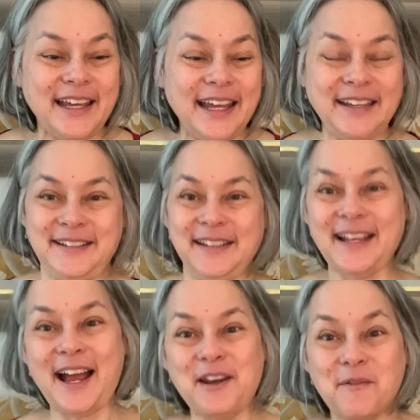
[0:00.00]
it's just
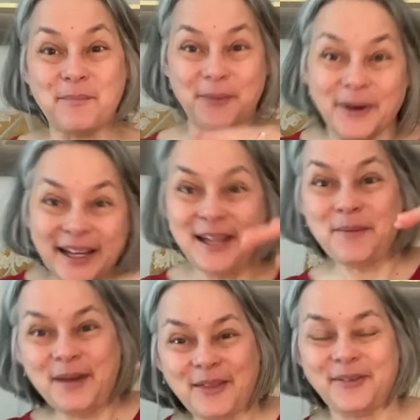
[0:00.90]
kind of buoying
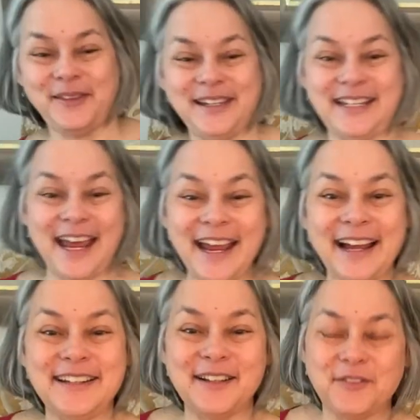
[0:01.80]
me through the day.
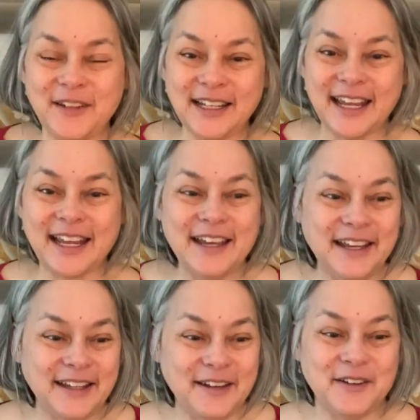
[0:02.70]
I just feel like,
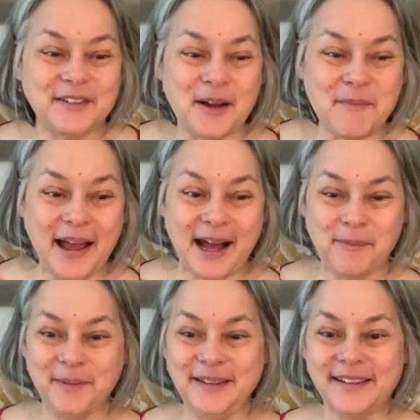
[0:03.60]
you know, something
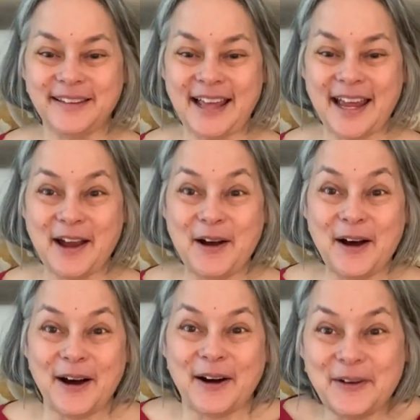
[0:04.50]
happens, it's like,
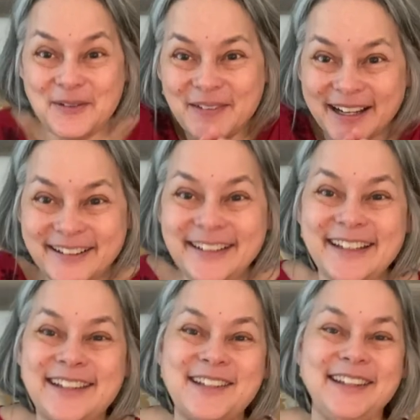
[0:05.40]
oh my goodness,